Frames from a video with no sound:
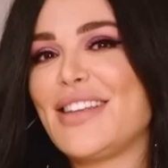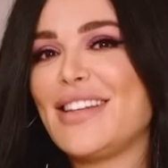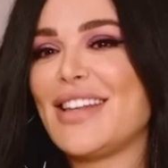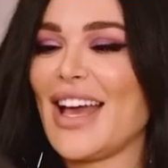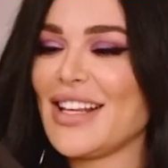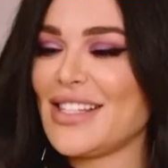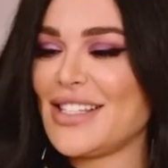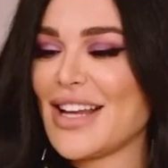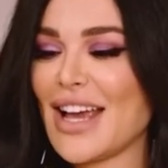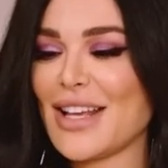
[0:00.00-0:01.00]
the
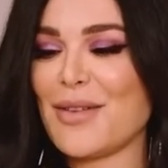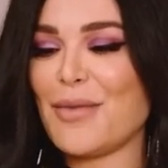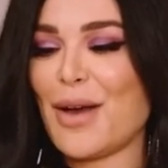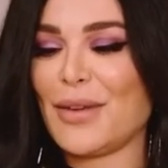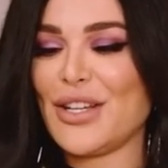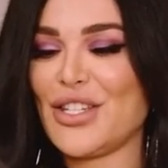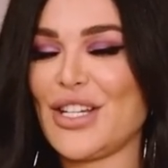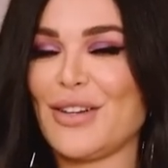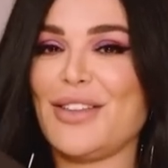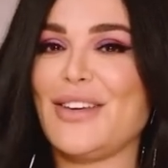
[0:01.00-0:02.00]
next item I'm going to
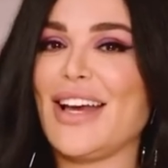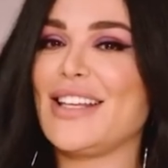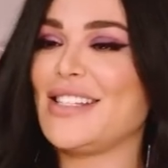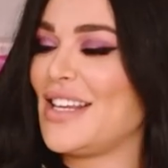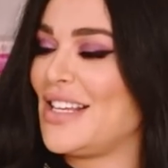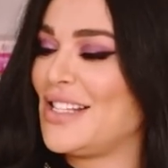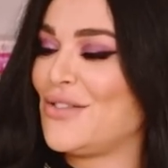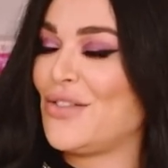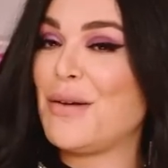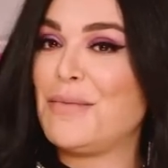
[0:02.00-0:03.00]
share with you guys
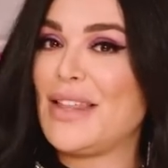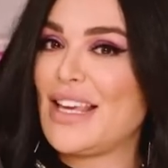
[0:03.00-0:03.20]
is from